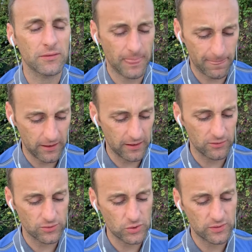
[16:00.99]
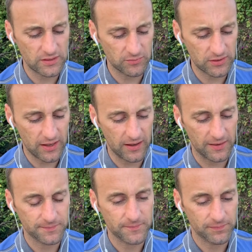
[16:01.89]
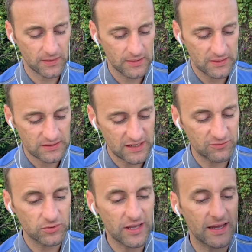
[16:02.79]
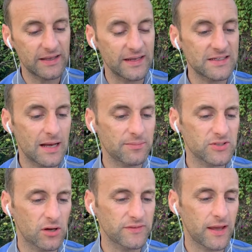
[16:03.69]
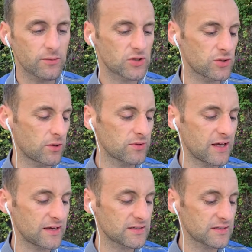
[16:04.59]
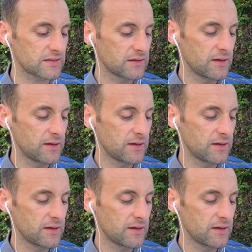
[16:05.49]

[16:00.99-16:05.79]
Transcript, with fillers: it at 100 quid, it might save money. And then examples of 1,000 euro tasks: